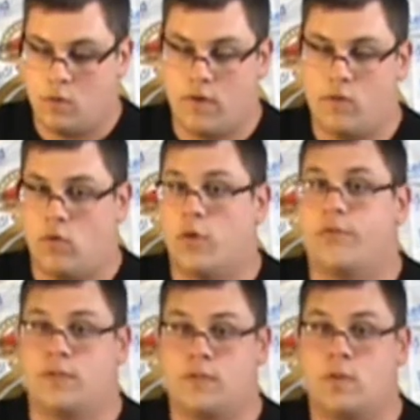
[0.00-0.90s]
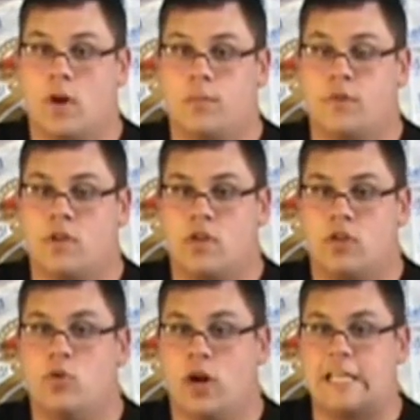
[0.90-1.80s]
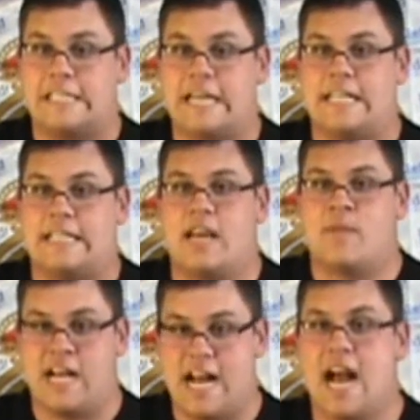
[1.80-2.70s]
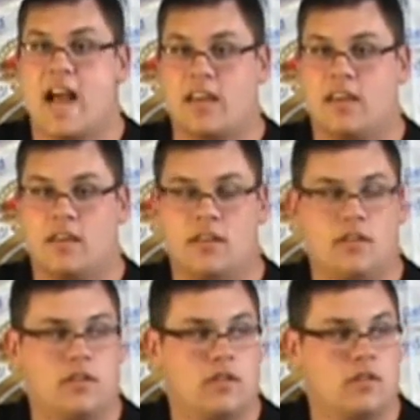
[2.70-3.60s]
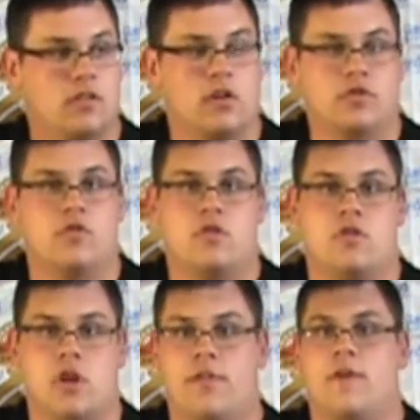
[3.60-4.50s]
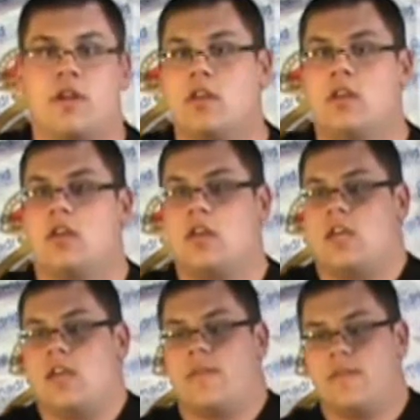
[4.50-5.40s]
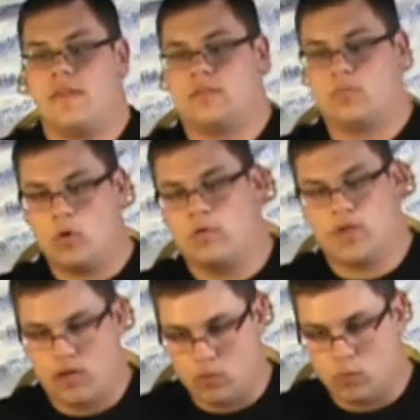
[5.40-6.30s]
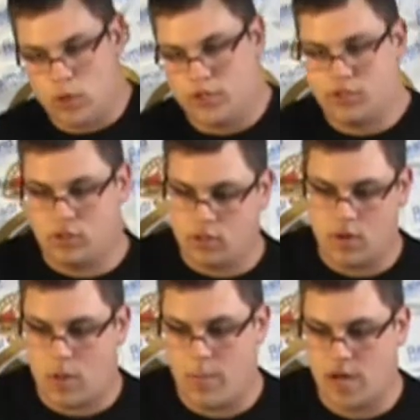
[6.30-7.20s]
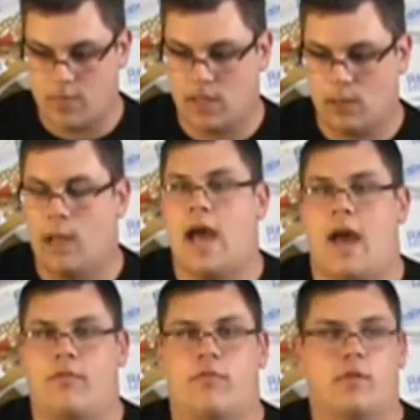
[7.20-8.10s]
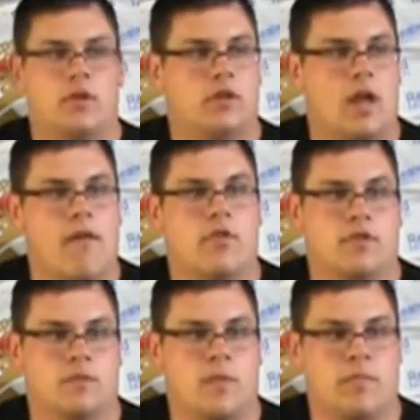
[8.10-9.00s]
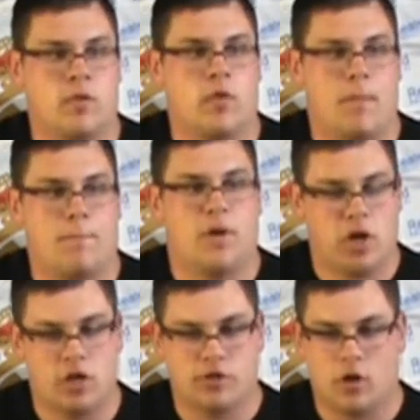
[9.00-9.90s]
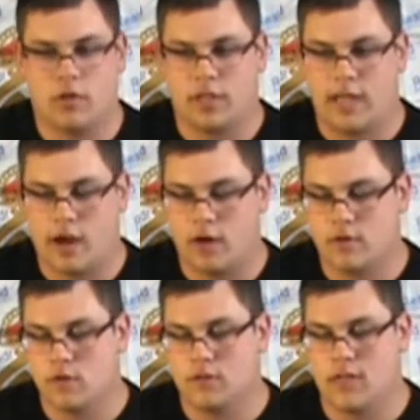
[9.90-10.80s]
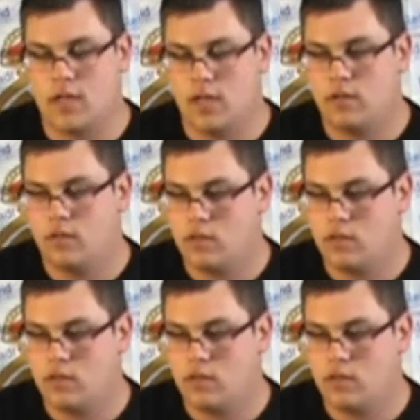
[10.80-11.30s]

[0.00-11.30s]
whoever wrote this script, you're a goddamn hack. There's nothing in this movie which made me laugh. Everything just made me want to punch all the characters in it.